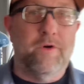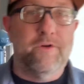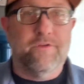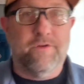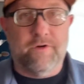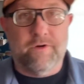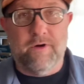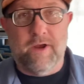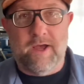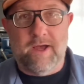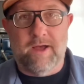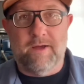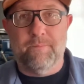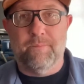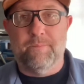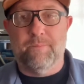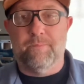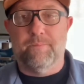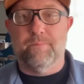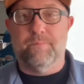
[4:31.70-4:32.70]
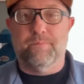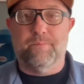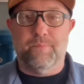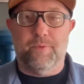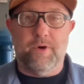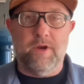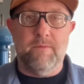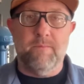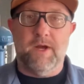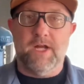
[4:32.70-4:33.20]
are
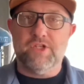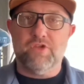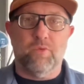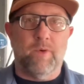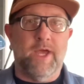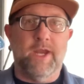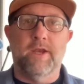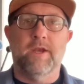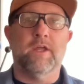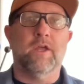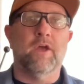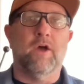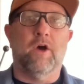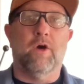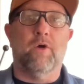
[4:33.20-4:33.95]
pretty much ready to go.